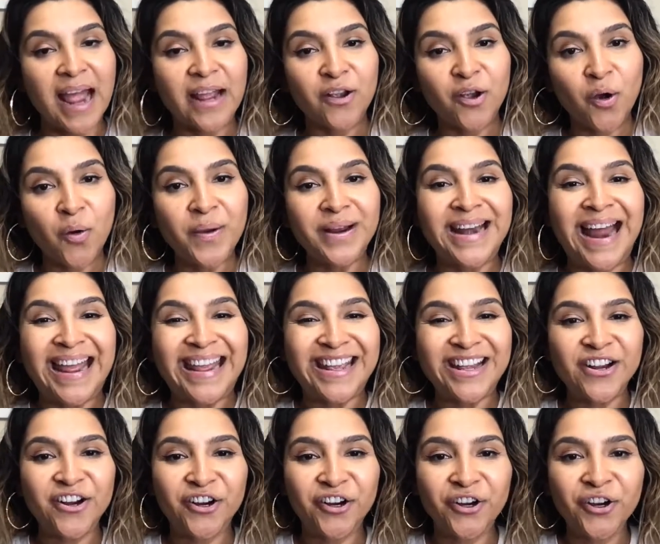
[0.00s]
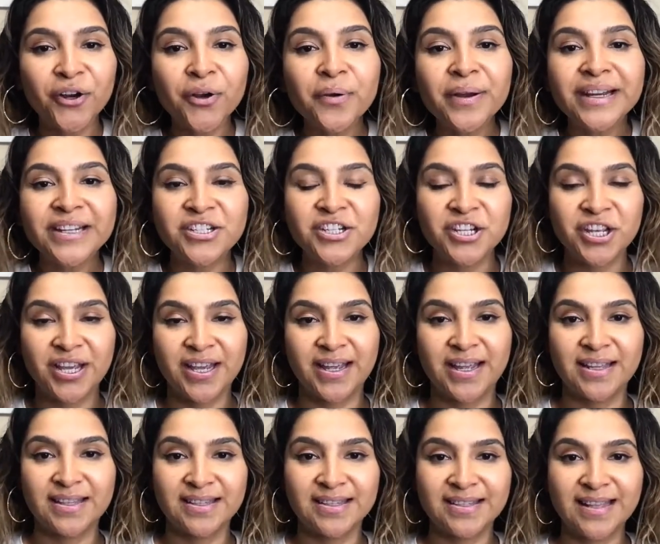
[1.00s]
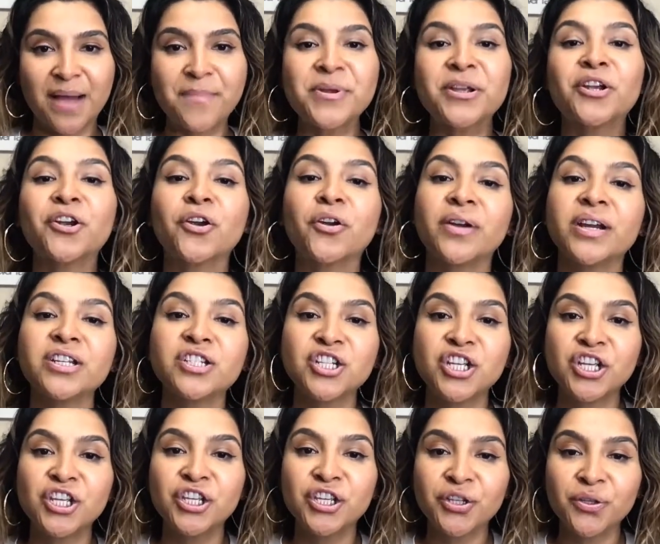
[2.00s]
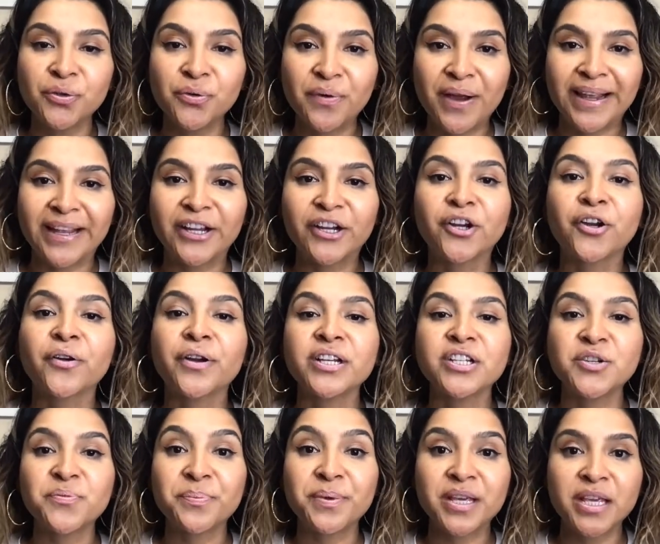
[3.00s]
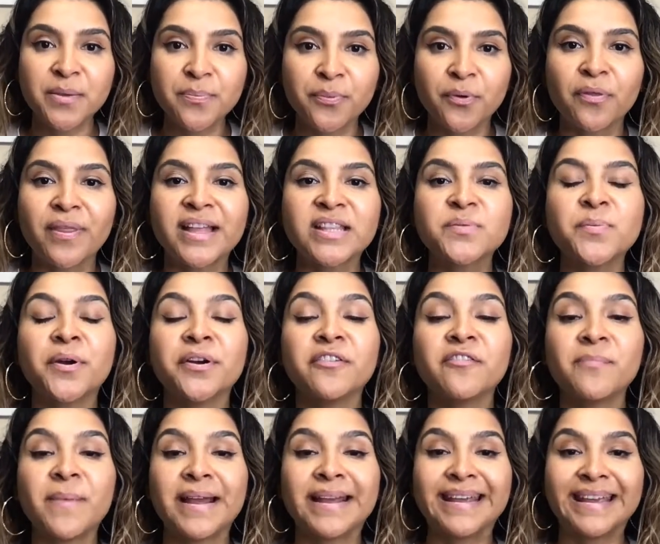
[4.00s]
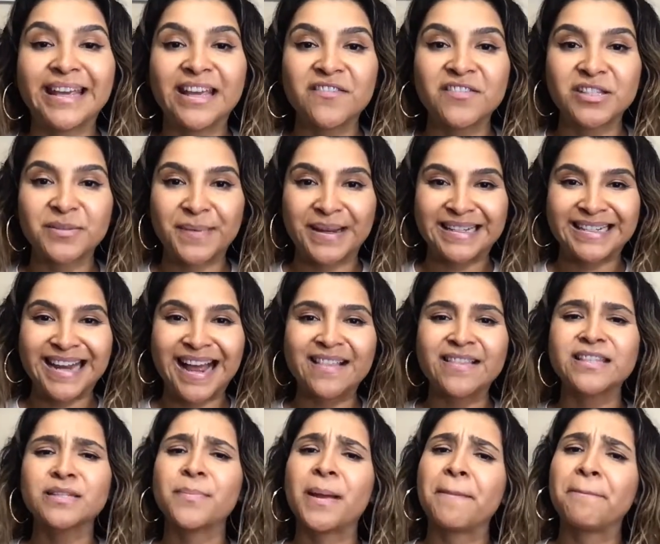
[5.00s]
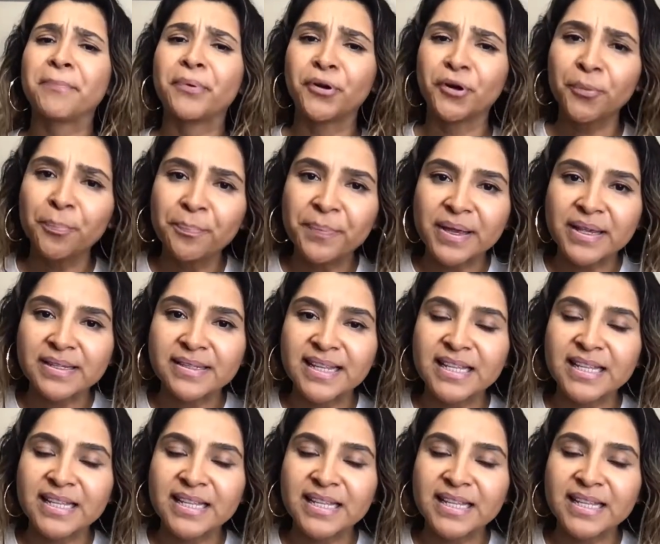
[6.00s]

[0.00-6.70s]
I go and I encourage kids. I'm encouraging you. I encourage people. That's part of my gifts, my talents, my purpose.